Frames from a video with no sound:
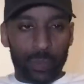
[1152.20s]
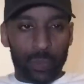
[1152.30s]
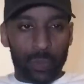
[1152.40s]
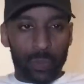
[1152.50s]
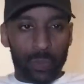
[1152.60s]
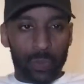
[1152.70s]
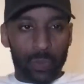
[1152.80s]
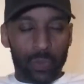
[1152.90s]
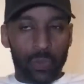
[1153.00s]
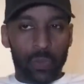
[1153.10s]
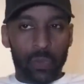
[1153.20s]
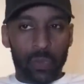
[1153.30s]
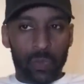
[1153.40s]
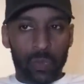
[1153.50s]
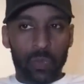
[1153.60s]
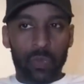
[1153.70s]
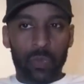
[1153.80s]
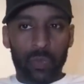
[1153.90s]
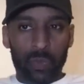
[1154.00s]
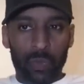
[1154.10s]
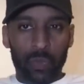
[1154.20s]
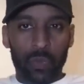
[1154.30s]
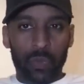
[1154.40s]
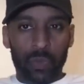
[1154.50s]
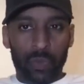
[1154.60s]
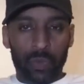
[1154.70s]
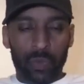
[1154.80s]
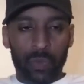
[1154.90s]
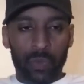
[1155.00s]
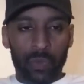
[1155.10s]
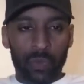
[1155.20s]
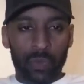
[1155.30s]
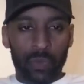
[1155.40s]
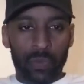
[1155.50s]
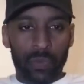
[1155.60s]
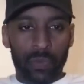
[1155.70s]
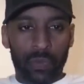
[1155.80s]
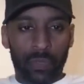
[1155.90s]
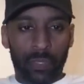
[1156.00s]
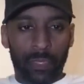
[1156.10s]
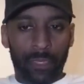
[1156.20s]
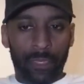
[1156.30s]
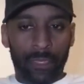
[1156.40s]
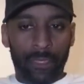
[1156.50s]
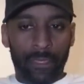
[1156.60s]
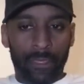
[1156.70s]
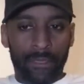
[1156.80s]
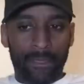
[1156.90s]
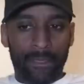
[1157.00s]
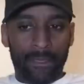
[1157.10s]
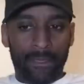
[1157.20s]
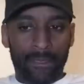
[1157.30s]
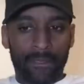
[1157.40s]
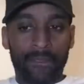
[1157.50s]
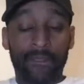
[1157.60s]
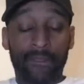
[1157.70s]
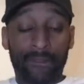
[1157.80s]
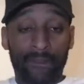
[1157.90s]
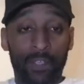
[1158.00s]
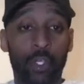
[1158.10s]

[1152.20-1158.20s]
No words are spoken by the person on screen.